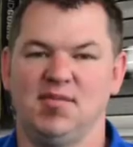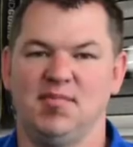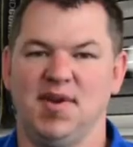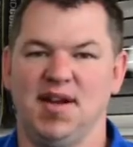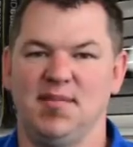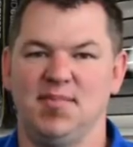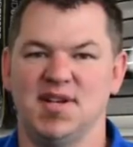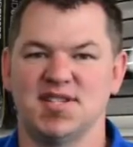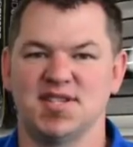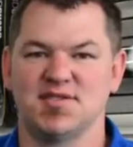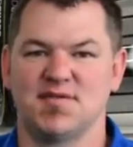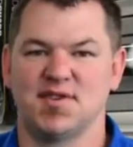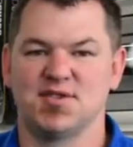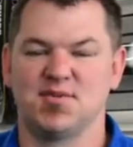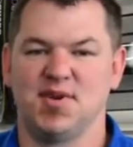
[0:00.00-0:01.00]
Been in business
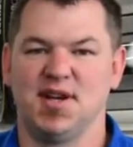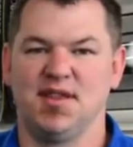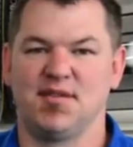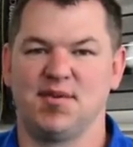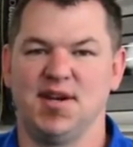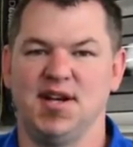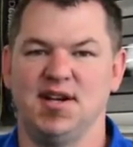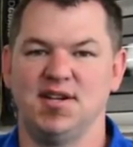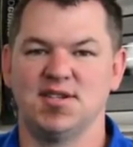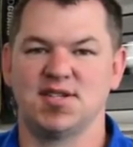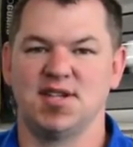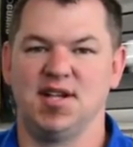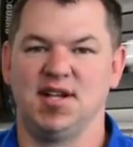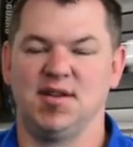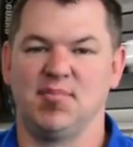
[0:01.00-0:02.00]
for 23 years
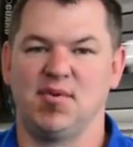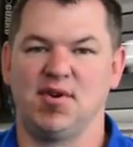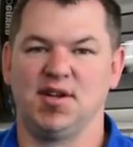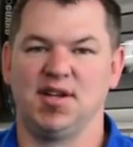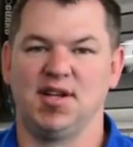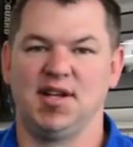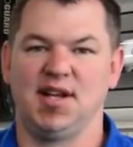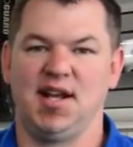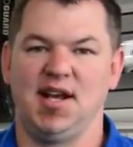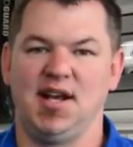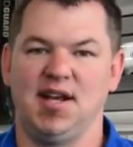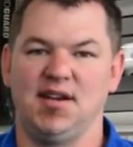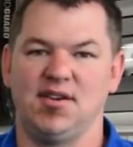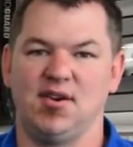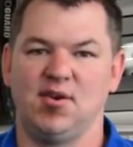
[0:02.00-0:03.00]
in the Portland and